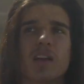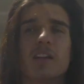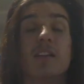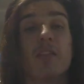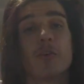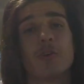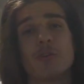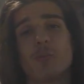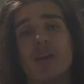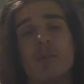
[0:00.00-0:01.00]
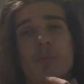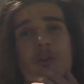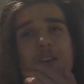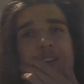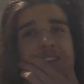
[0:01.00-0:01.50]
another good way to
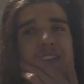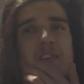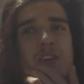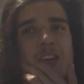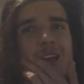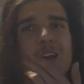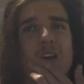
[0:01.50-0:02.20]
put it is living,